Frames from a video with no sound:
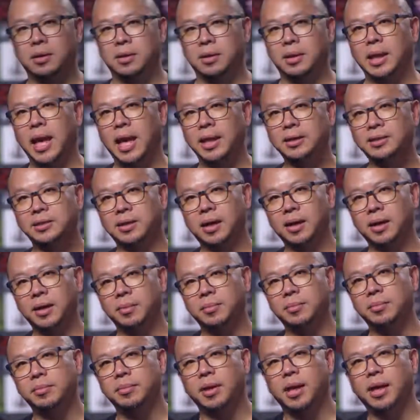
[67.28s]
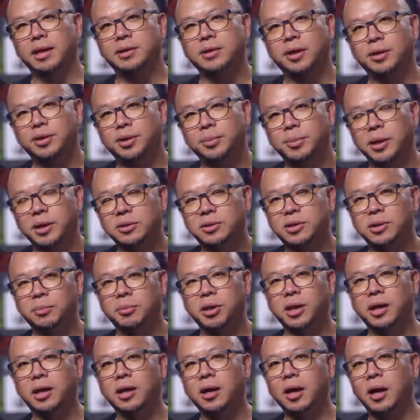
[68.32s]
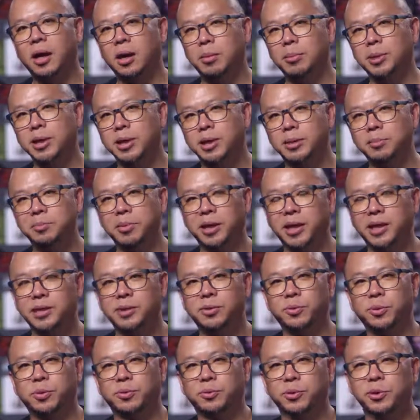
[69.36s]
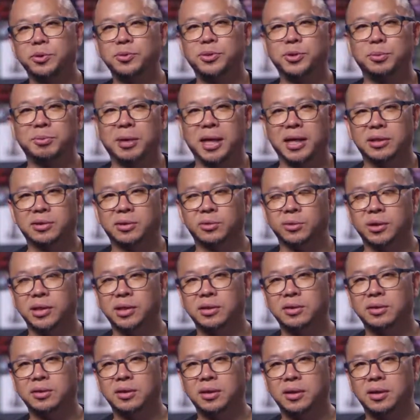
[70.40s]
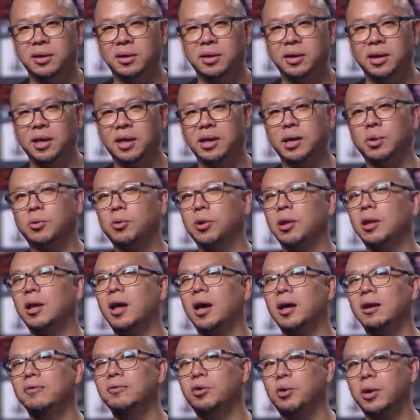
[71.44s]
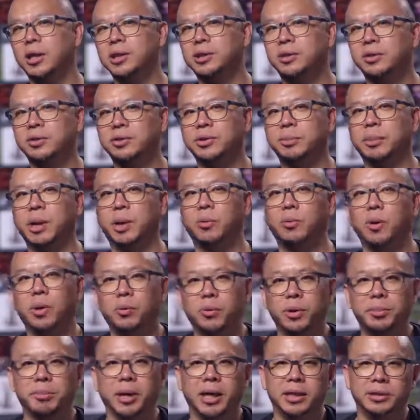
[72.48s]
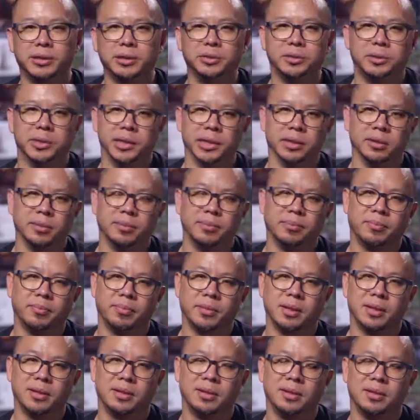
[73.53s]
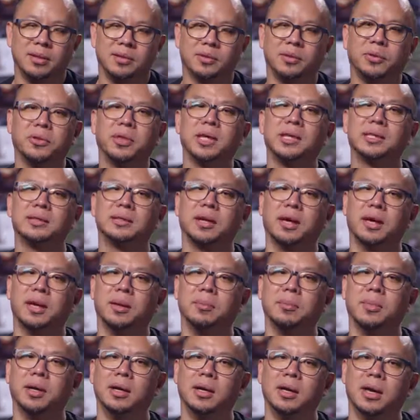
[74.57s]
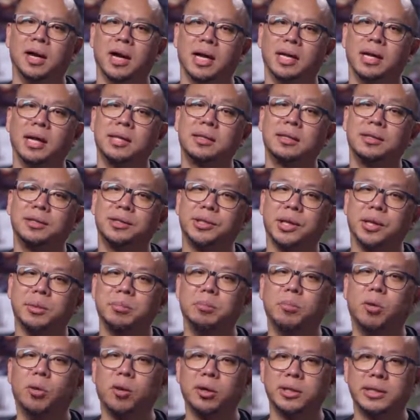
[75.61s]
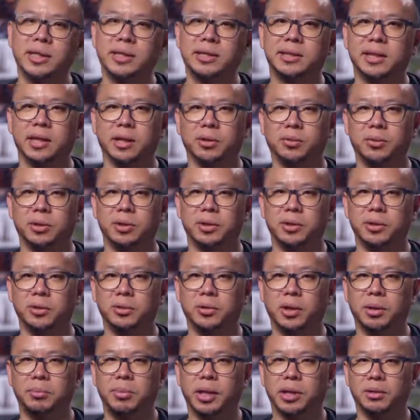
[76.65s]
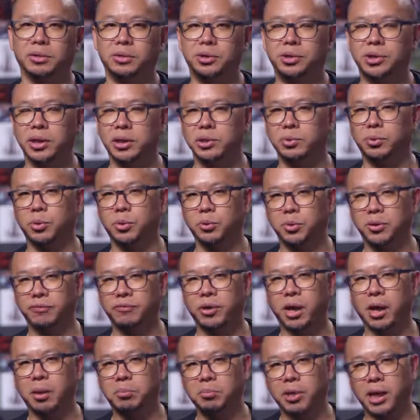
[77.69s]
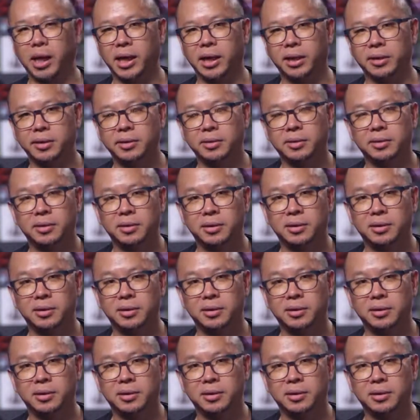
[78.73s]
Last time, I talked about some of the common complaints with Runes and Masteries, and there were a lot of questions about what we might do here. So this time, I'd like to share more detail with you about just what we've got planned.